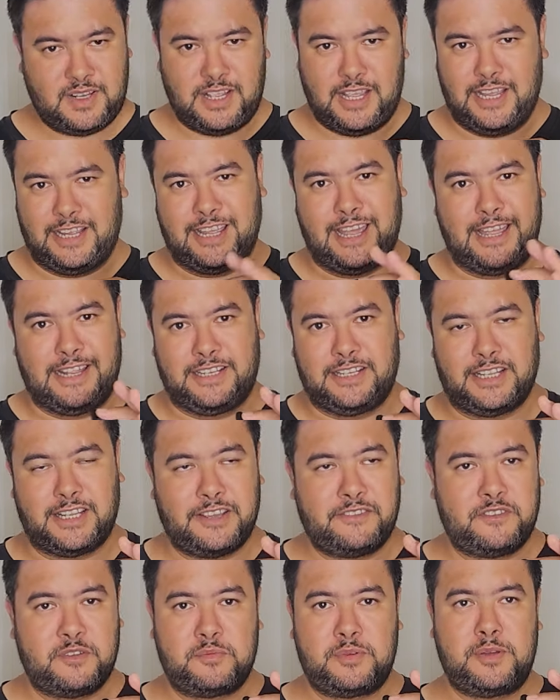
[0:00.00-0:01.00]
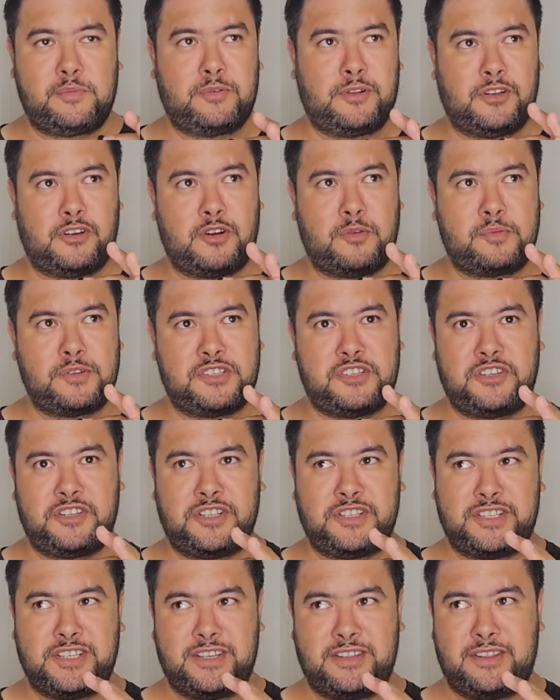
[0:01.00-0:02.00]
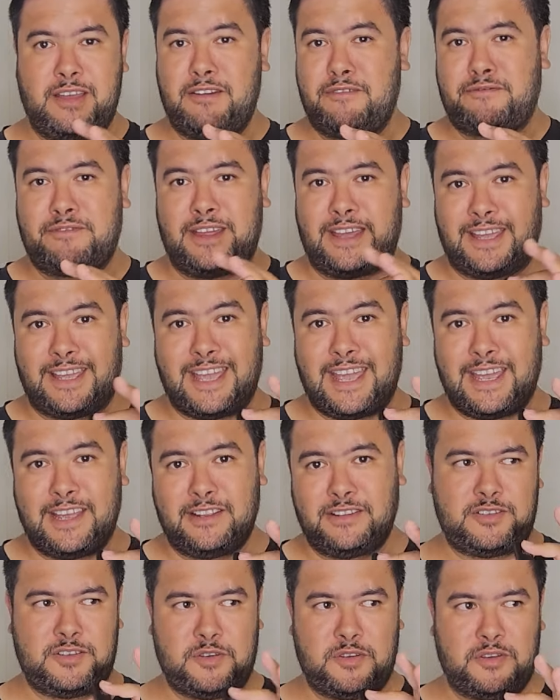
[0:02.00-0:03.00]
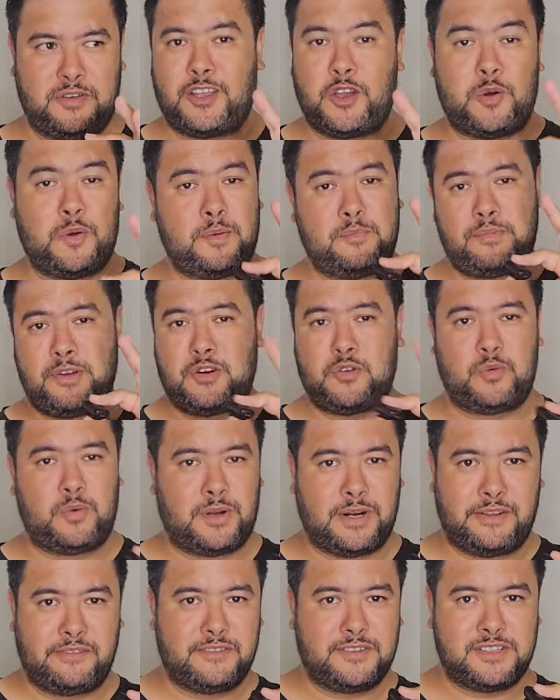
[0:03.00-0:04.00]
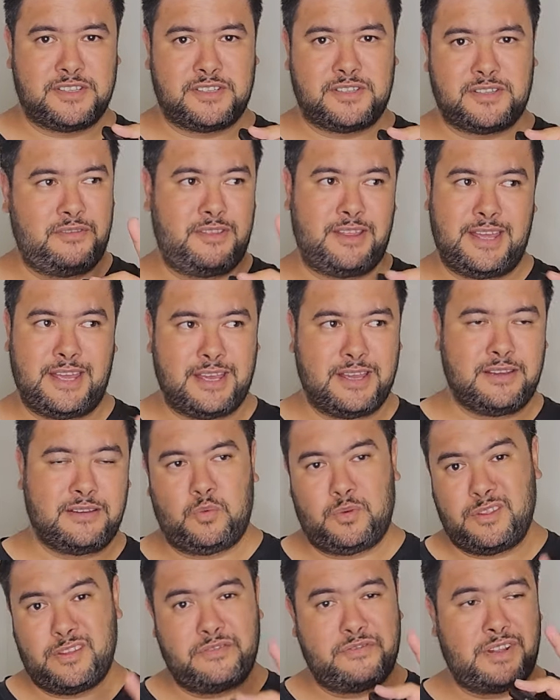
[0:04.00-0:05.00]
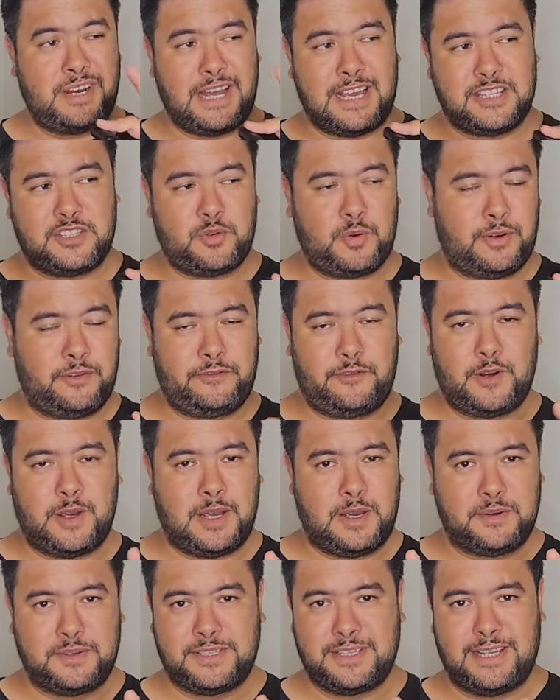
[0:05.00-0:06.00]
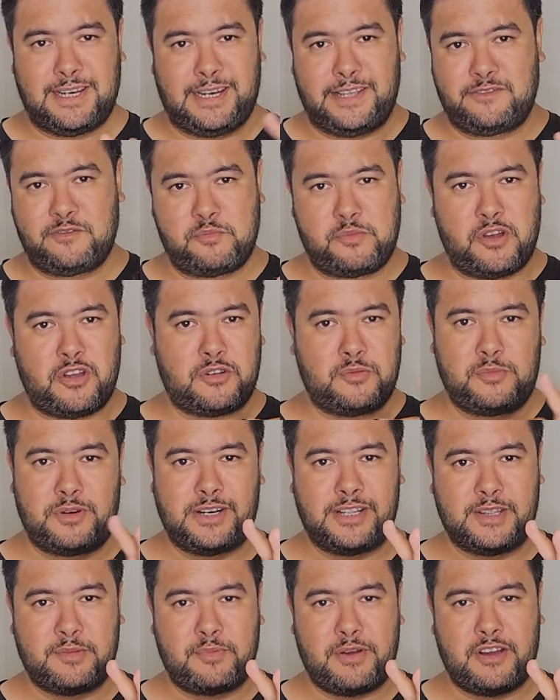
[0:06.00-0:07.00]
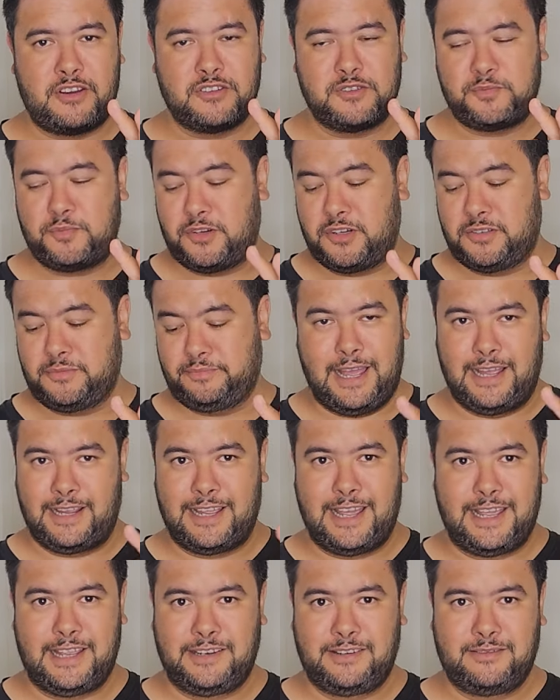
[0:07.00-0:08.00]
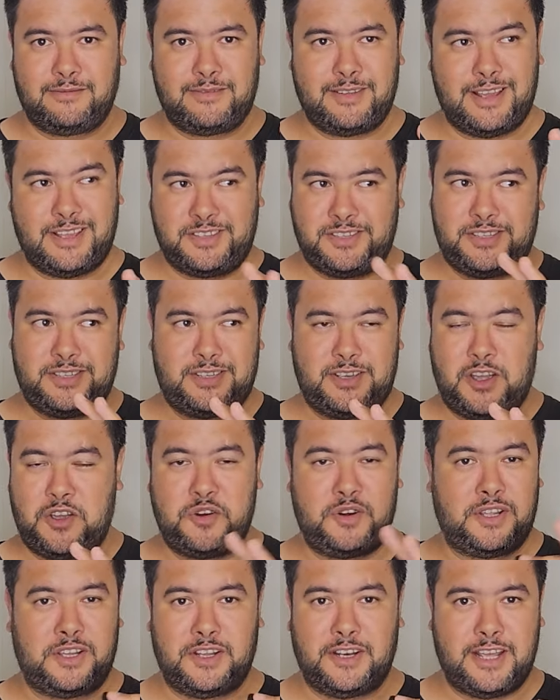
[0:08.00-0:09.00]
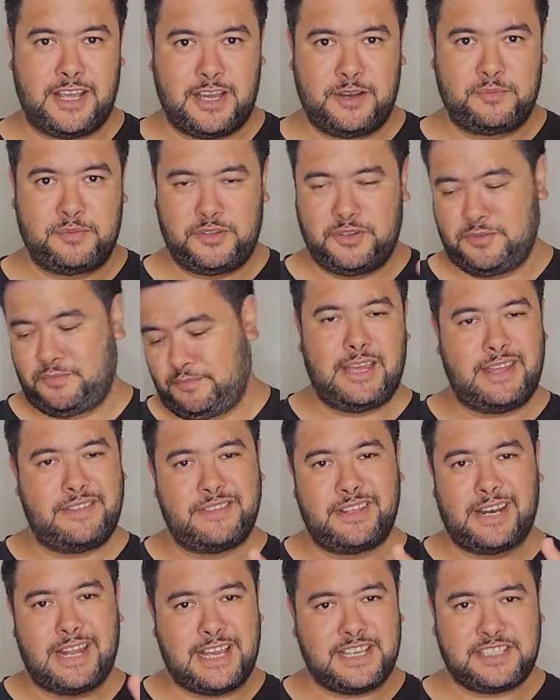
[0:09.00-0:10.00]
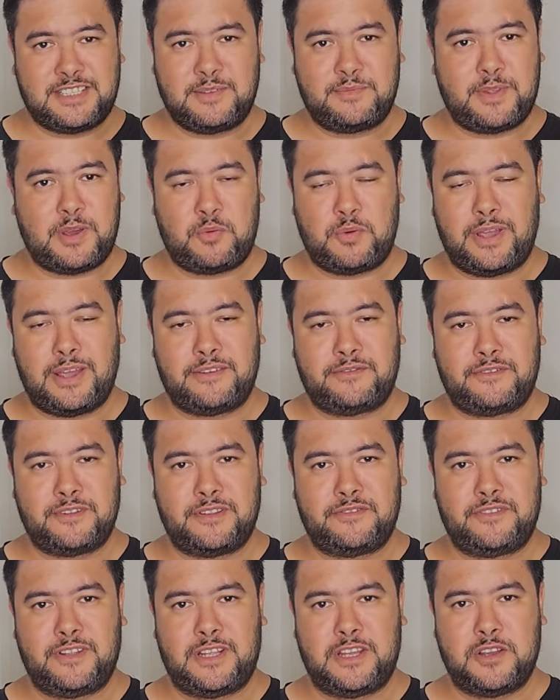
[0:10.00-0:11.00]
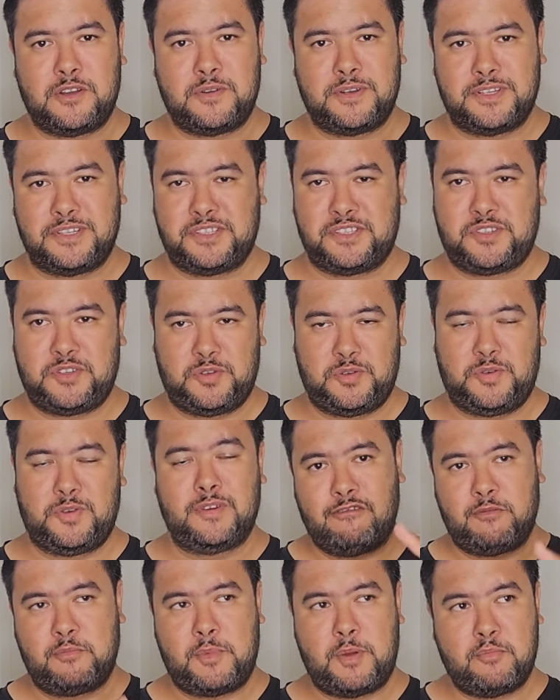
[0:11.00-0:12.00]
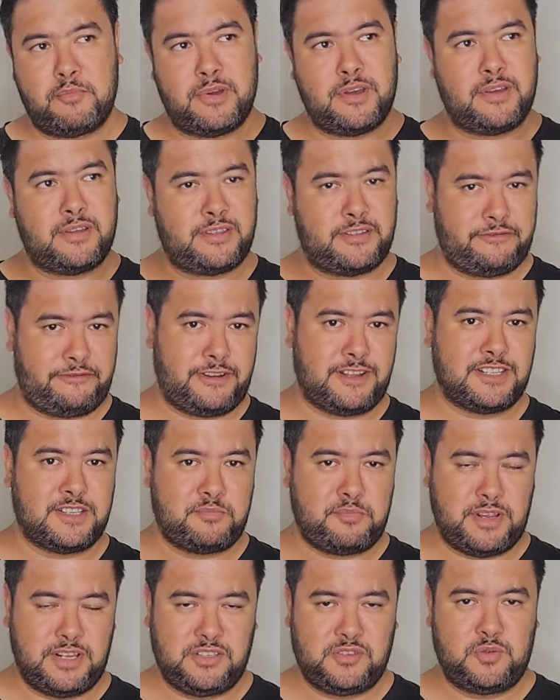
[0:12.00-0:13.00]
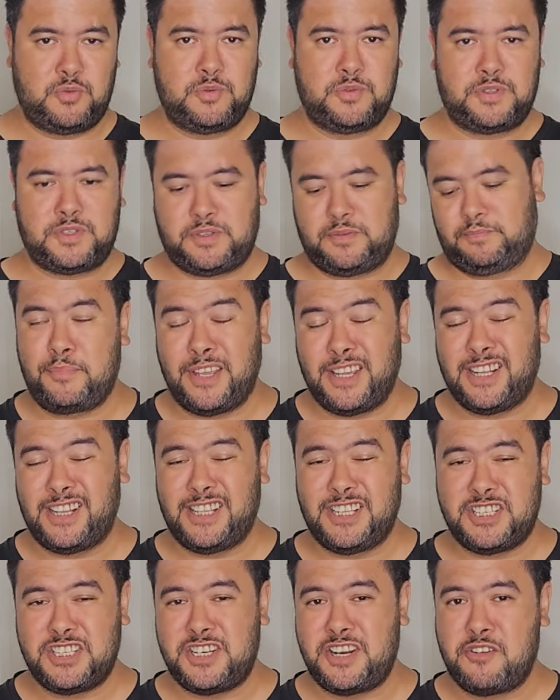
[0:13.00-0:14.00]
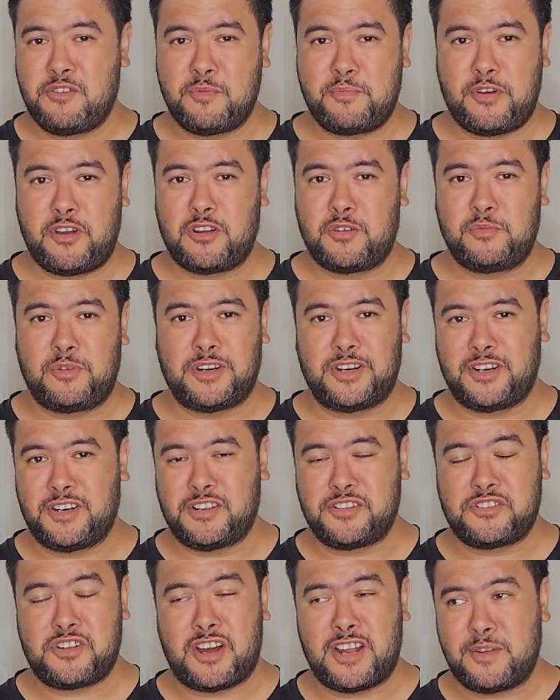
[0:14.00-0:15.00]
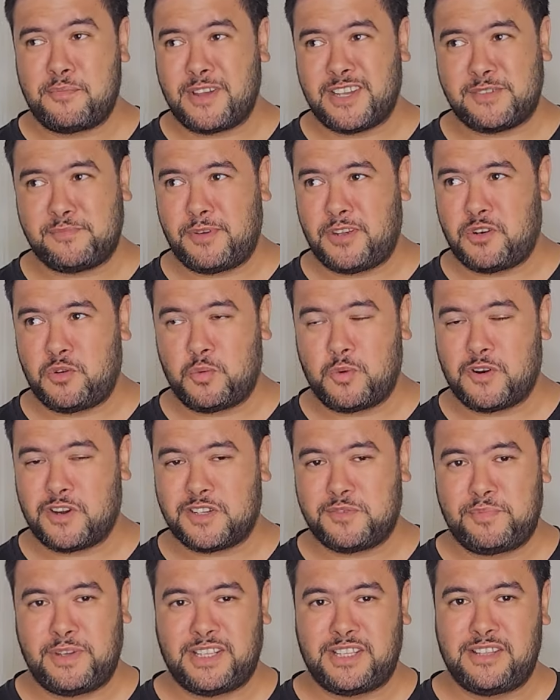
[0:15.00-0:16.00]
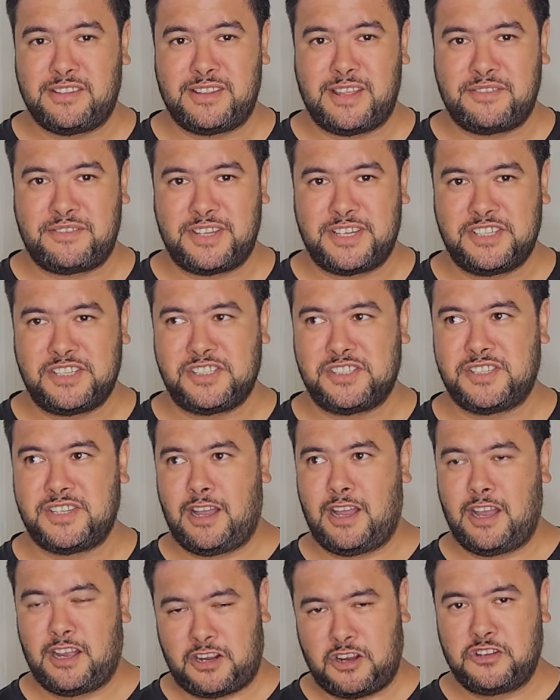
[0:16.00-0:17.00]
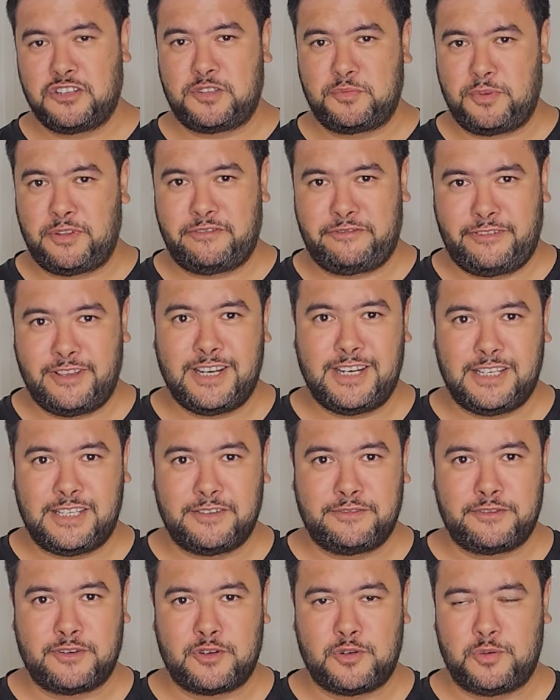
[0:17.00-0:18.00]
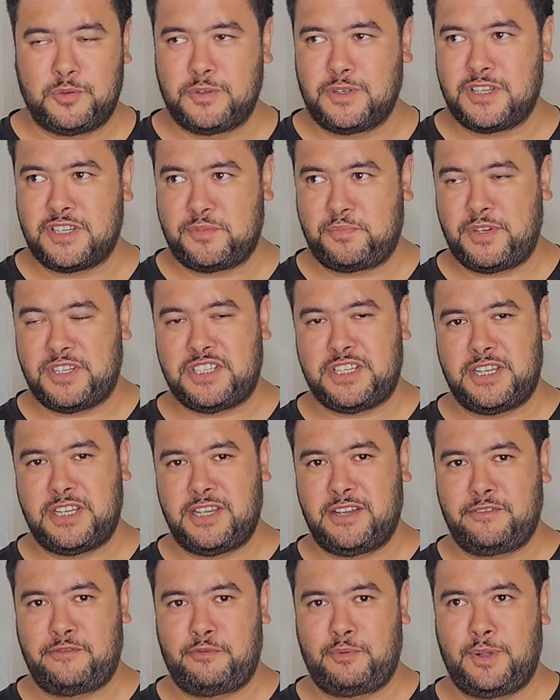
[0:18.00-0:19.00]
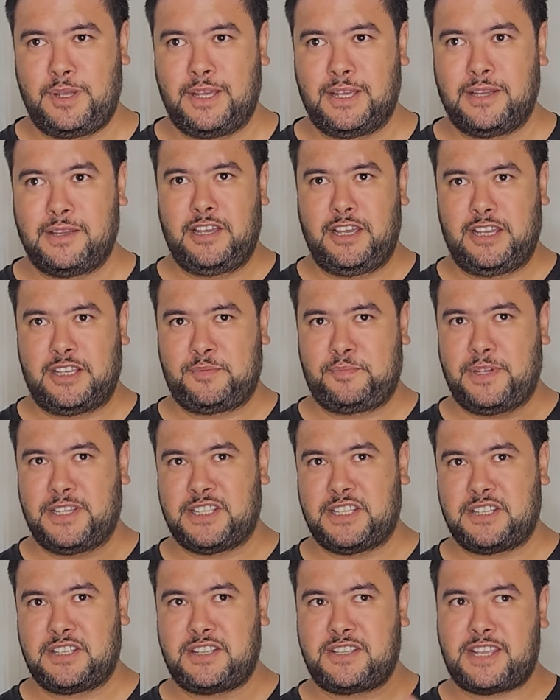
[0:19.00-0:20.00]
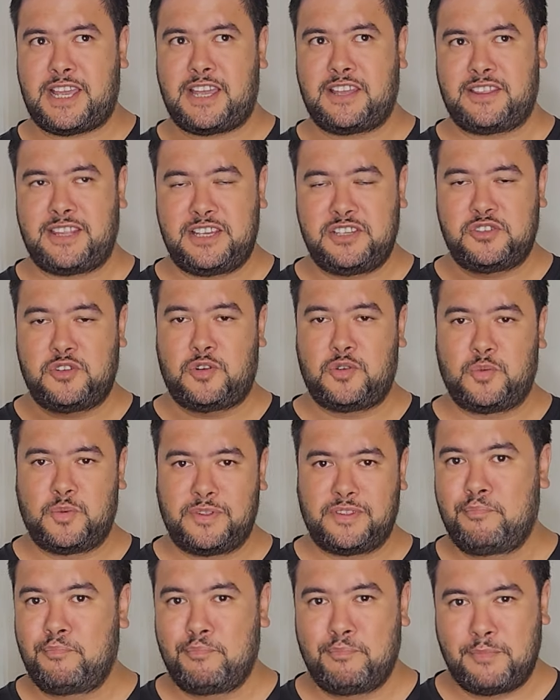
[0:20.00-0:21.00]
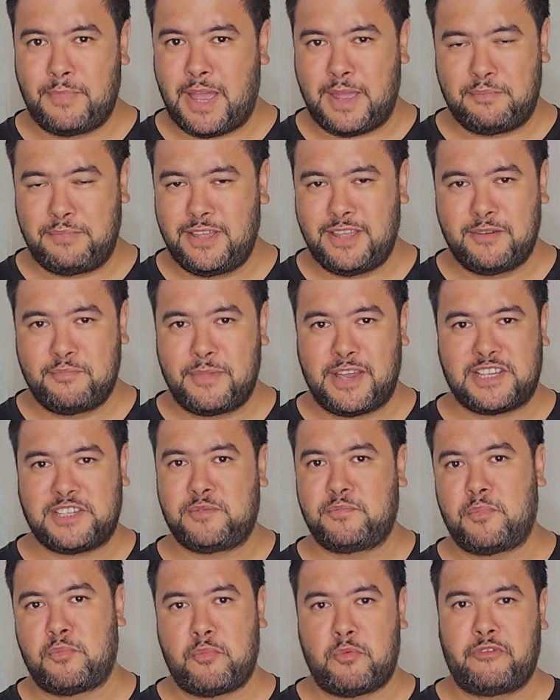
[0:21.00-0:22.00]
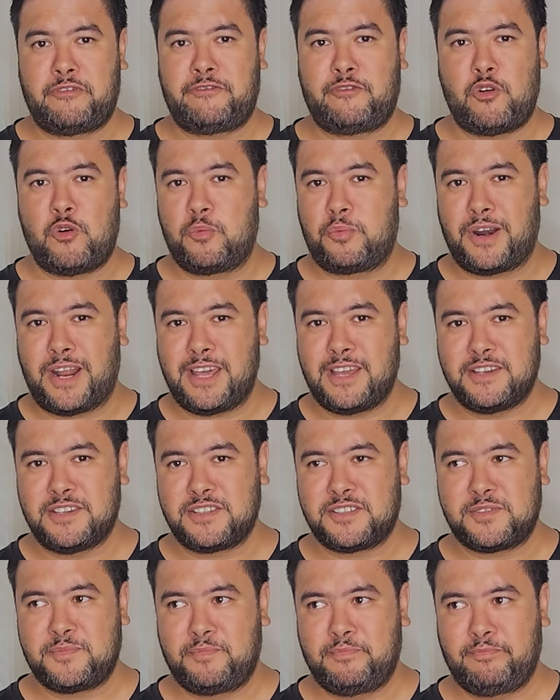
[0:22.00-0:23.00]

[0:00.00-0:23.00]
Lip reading: Again, giving people an opportunity, if they can, to go and battle whatever's there within the last 24 hours and leave a Pokemon at the power spot. Again, it's only going to help you. And the last tip that we have for the video is to remember the fundamentals. Being a legendary Pokemon in a Dynamax battle, we're expecting that these are going to be fairly difficult, especially if we're expected to take these on with maybe a maximum of 4 players